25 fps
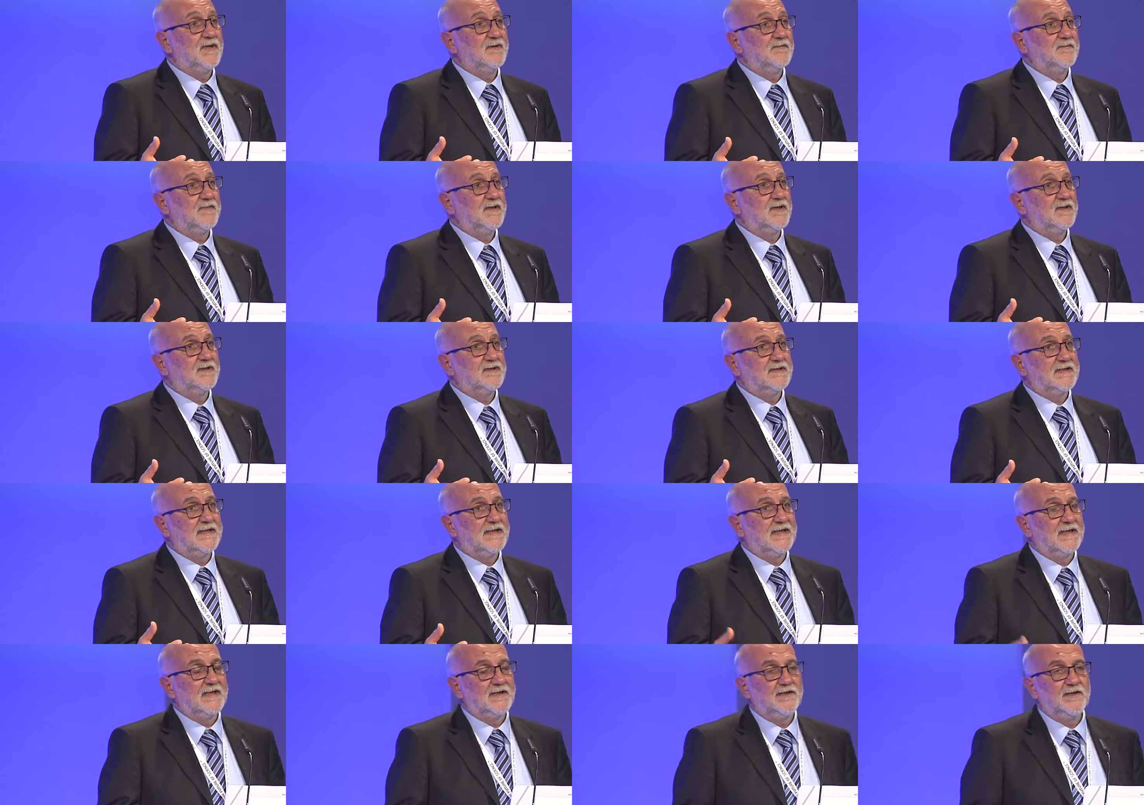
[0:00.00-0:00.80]
can
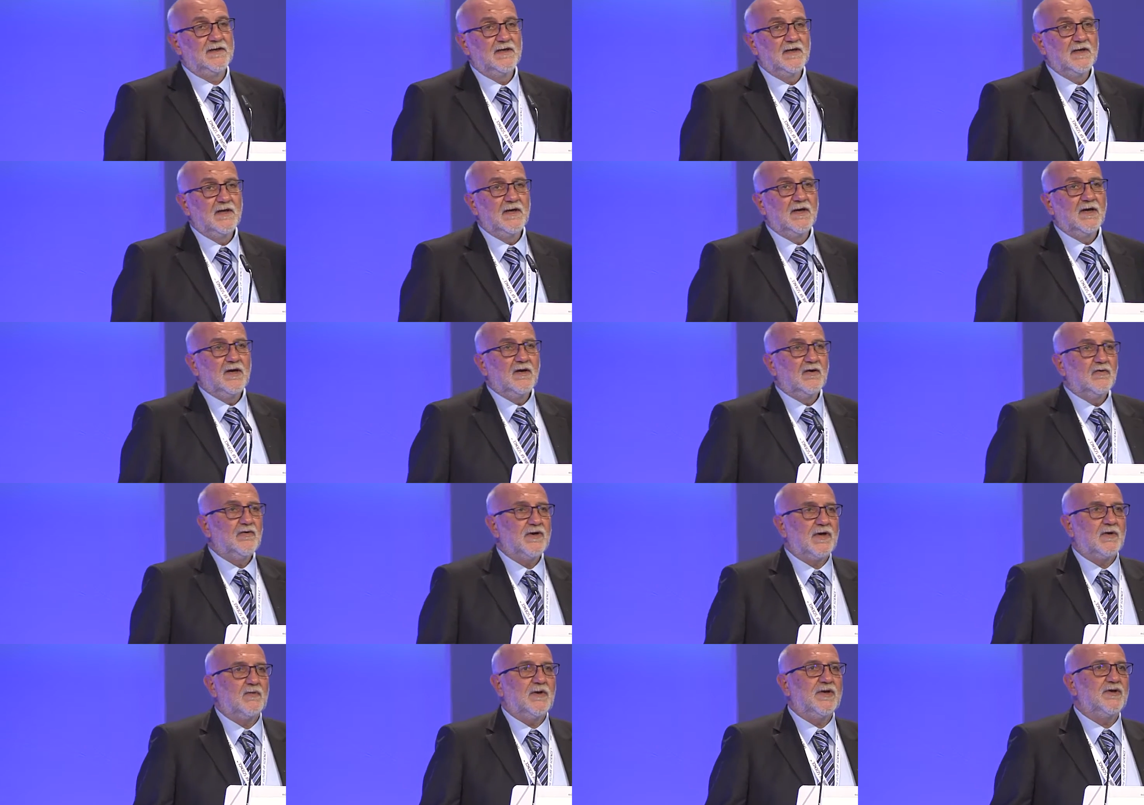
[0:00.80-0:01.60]
adjust
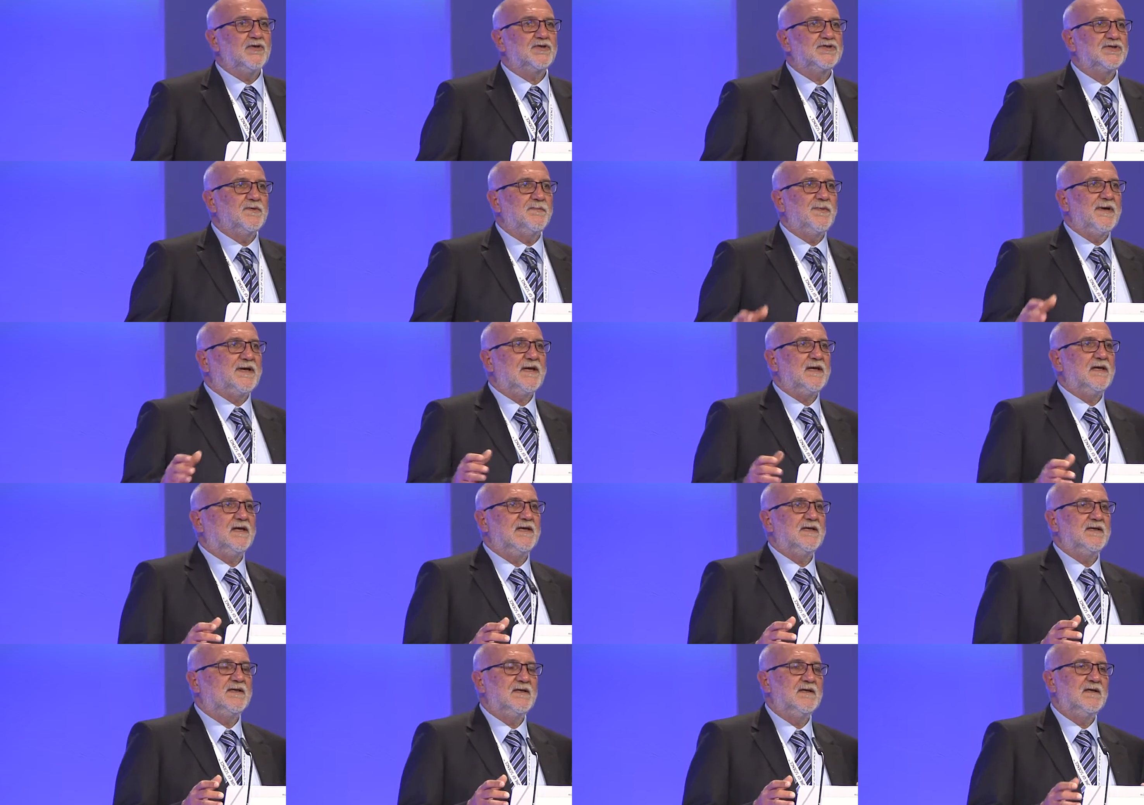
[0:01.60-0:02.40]
to
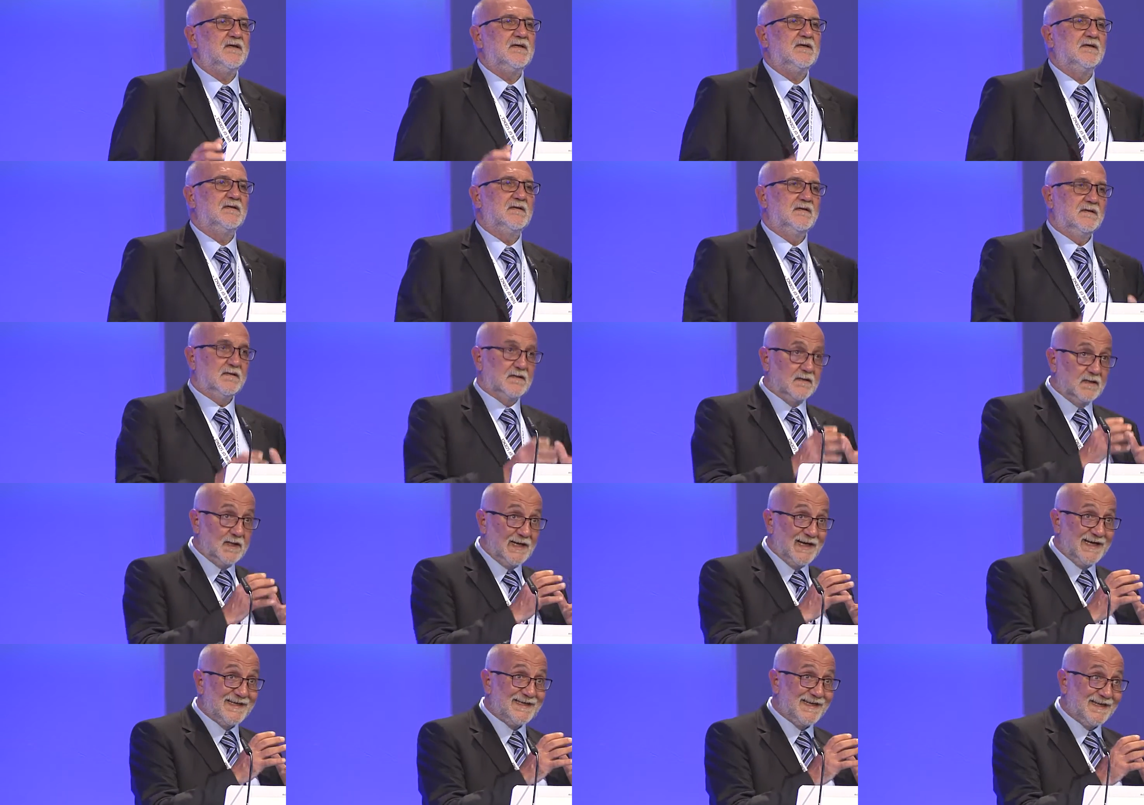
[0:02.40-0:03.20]

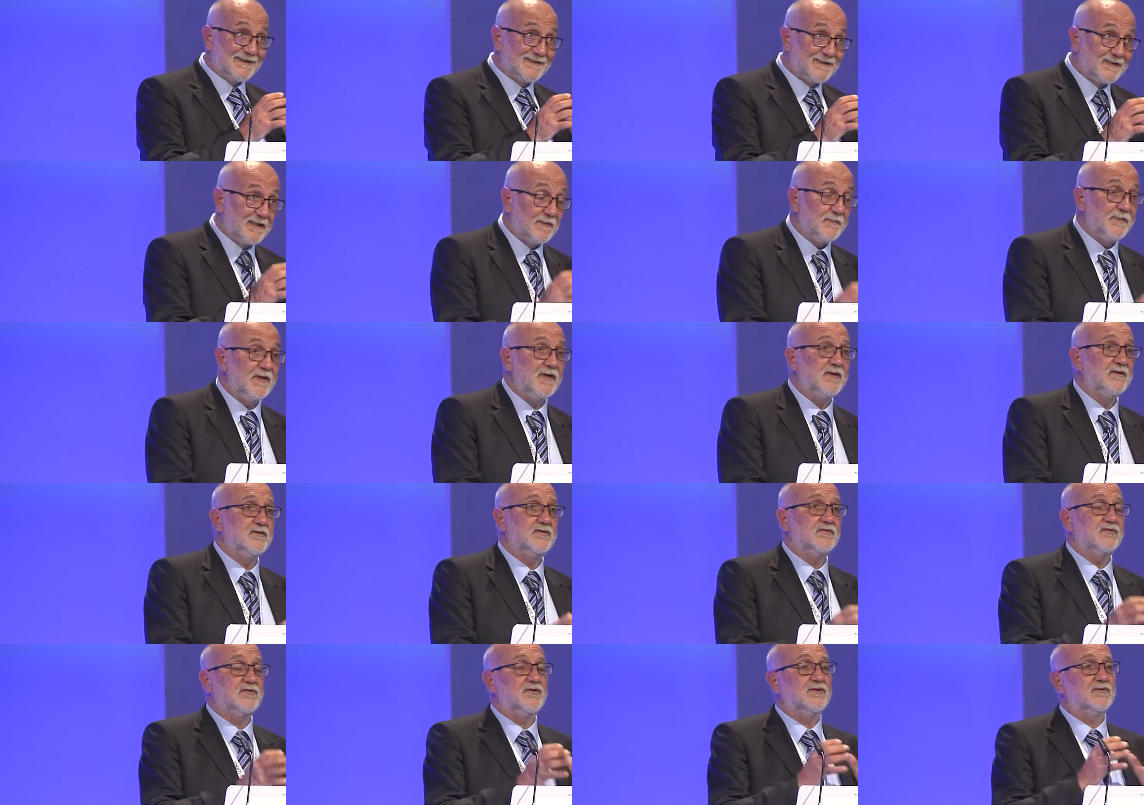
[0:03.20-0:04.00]
environmental
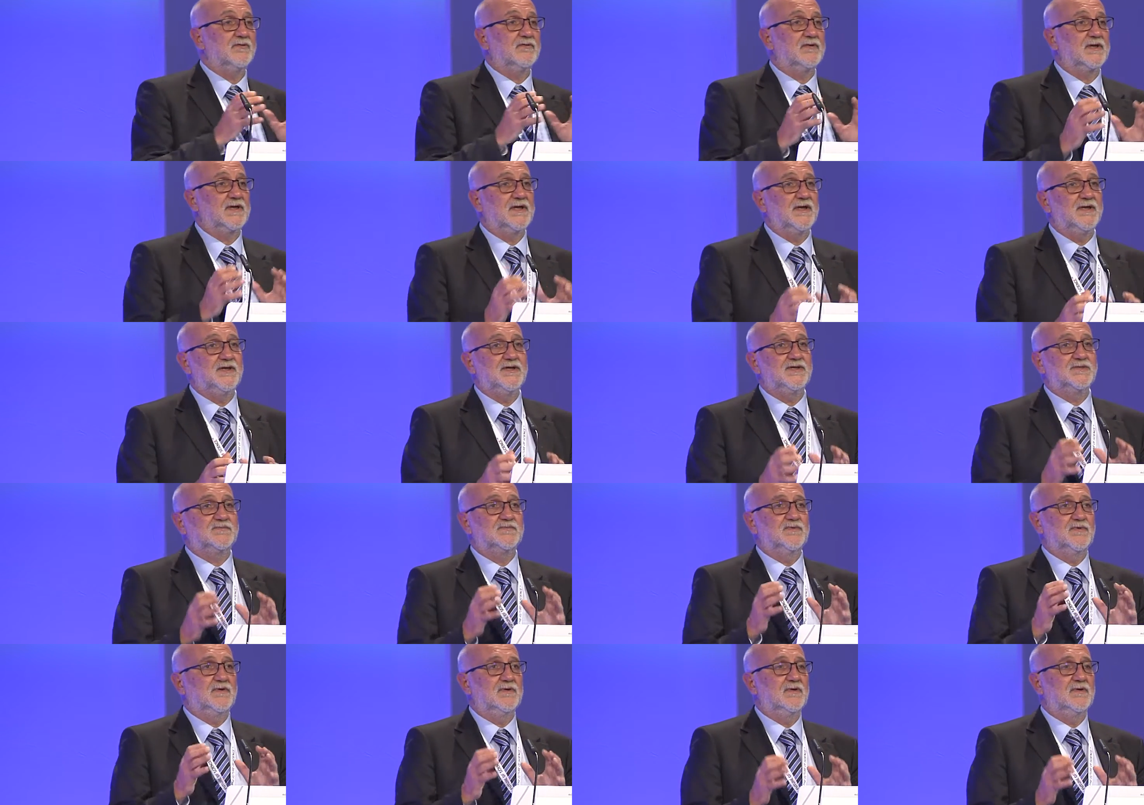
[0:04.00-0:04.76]
changes.